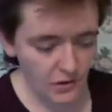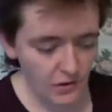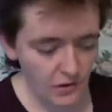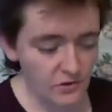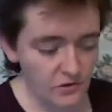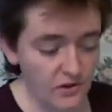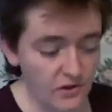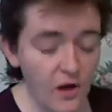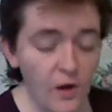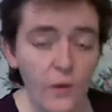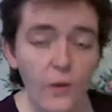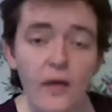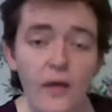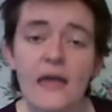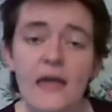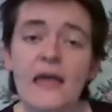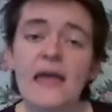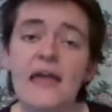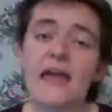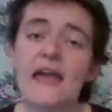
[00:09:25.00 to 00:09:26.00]
So,
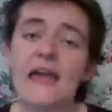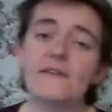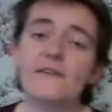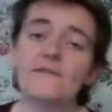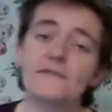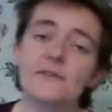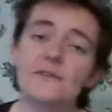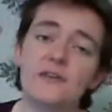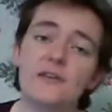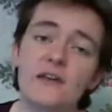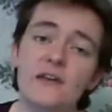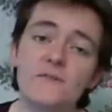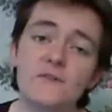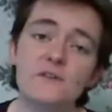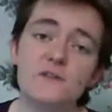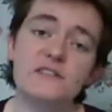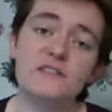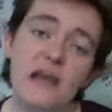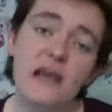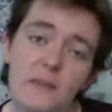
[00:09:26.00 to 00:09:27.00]
if
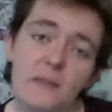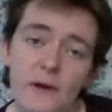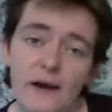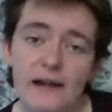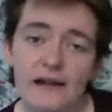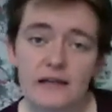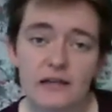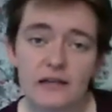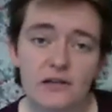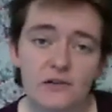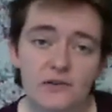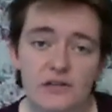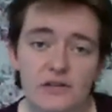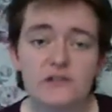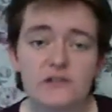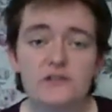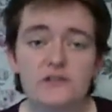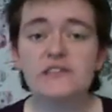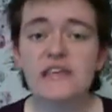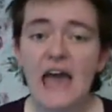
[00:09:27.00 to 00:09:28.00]
you're celebrating New
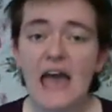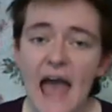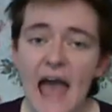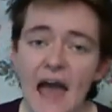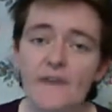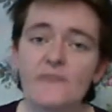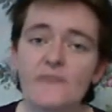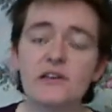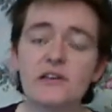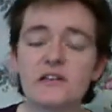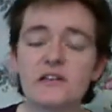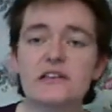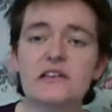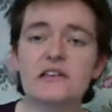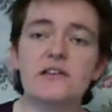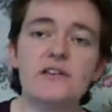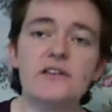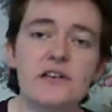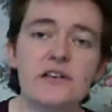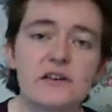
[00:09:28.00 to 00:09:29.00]
Year's, have a good
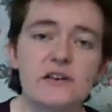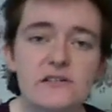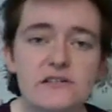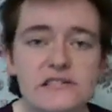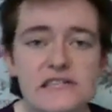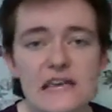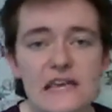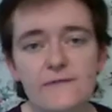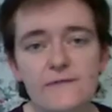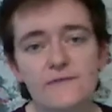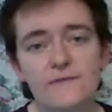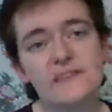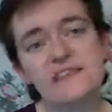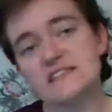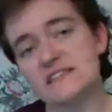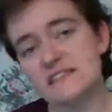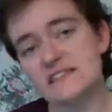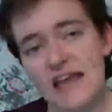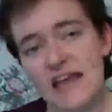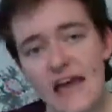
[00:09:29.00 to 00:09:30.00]
New Year's. If
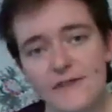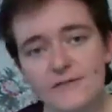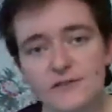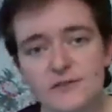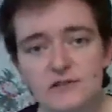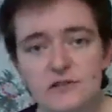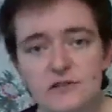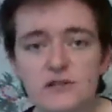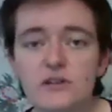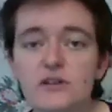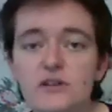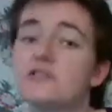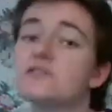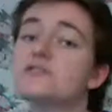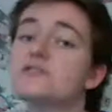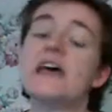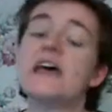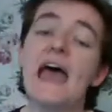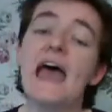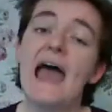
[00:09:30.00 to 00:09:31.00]
this is after New
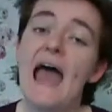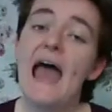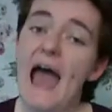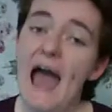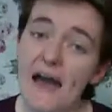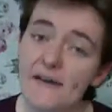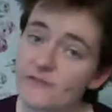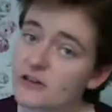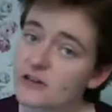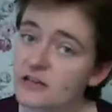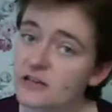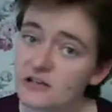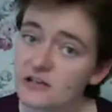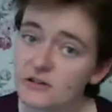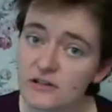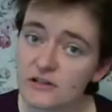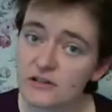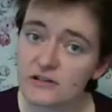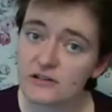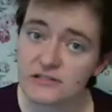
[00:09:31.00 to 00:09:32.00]
Year's, have a good
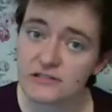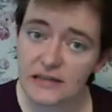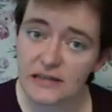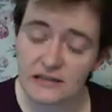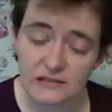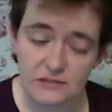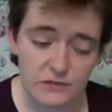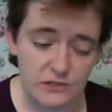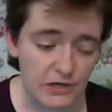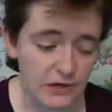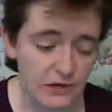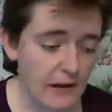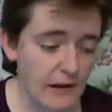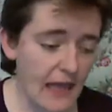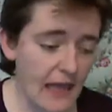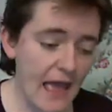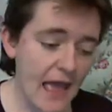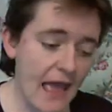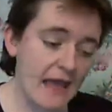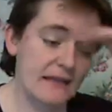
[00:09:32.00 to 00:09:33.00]
New Year's next year.
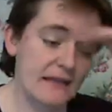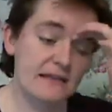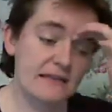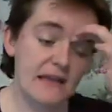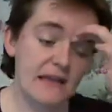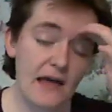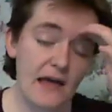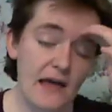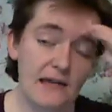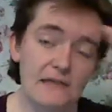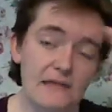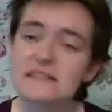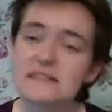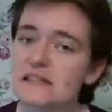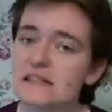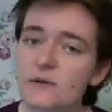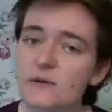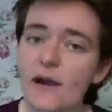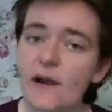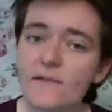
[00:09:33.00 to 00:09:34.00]
And
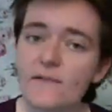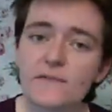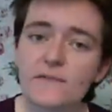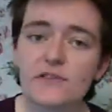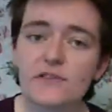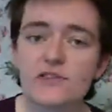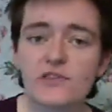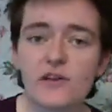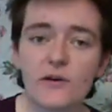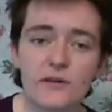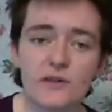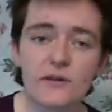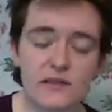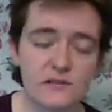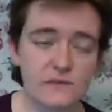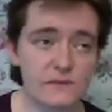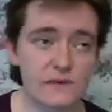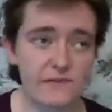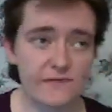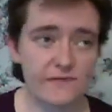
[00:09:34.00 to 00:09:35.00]
stick around for the show,
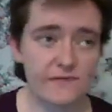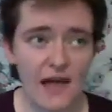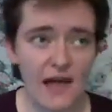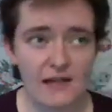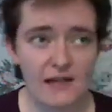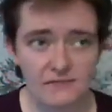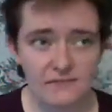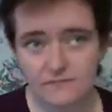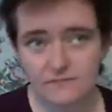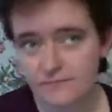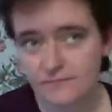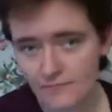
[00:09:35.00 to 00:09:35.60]
because we've got,